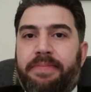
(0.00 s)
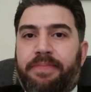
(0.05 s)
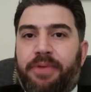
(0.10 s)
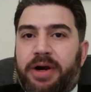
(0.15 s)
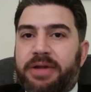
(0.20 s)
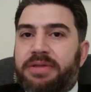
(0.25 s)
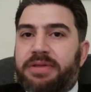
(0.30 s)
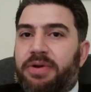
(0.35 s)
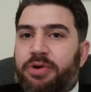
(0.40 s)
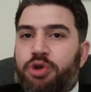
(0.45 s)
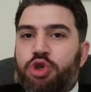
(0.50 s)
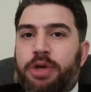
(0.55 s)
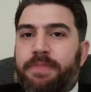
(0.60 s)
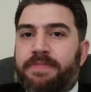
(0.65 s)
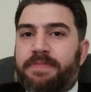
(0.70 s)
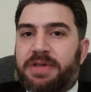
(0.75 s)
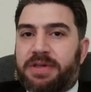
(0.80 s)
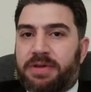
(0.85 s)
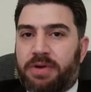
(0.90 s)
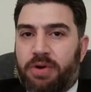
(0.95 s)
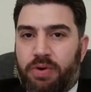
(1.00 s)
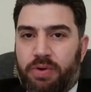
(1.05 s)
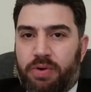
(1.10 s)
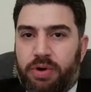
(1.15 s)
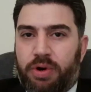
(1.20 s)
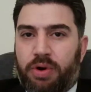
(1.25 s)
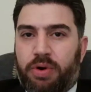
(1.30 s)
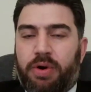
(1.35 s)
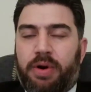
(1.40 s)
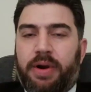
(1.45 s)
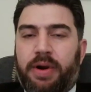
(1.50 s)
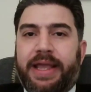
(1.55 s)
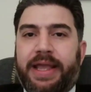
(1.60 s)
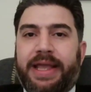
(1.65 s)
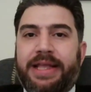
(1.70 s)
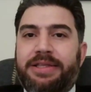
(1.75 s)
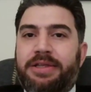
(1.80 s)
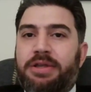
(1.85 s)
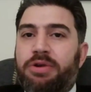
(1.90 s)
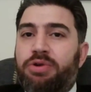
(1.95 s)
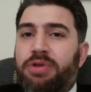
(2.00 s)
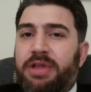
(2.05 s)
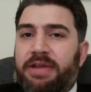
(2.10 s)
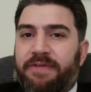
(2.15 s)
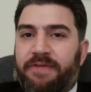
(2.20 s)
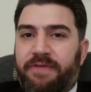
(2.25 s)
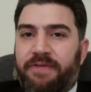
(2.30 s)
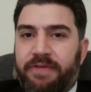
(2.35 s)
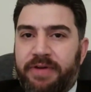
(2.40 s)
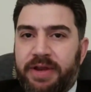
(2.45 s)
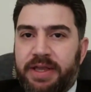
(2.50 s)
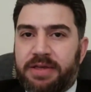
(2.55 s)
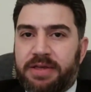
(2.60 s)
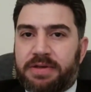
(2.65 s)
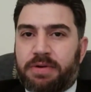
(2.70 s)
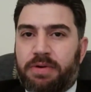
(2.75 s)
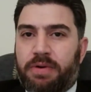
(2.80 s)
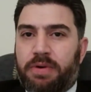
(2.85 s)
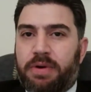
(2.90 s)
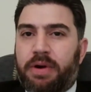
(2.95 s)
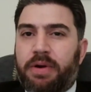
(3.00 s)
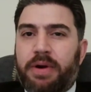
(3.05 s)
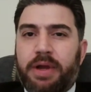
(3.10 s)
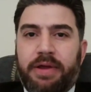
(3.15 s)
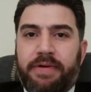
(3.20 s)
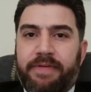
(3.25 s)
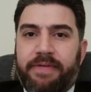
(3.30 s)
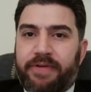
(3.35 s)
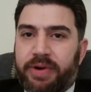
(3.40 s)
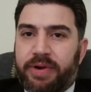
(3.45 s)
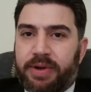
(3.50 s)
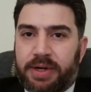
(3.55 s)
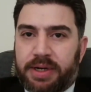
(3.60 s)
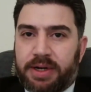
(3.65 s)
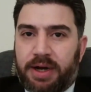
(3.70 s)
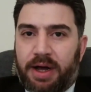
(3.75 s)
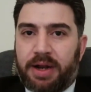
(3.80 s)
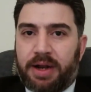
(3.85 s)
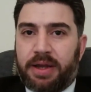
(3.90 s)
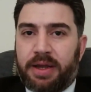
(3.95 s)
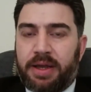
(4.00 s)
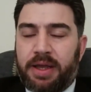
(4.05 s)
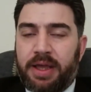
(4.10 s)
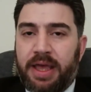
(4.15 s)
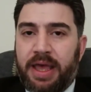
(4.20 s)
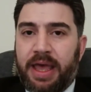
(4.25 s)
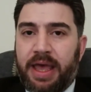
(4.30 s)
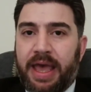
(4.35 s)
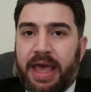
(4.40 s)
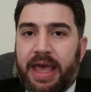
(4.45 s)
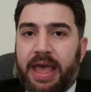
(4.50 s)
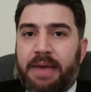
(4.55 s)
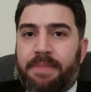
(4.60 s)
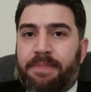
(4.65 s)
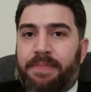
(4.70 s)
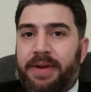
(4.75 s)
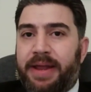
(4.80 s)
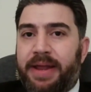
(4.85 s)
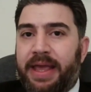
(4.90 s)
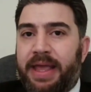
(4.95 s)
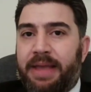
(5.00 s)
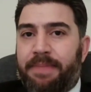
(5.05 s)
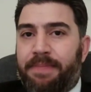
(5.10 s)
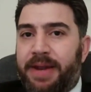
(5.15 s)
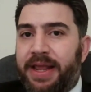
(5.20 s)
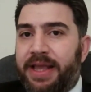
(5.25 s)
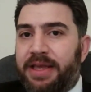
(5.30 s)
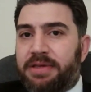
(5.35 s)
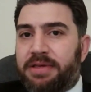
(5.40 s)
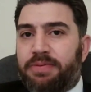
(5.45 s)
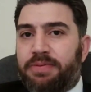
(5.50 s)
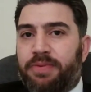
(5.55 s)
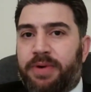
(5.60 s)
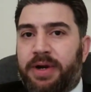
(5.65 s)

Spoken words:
partnership zone, or like a duty-free zone, or whatever you want to call it, a place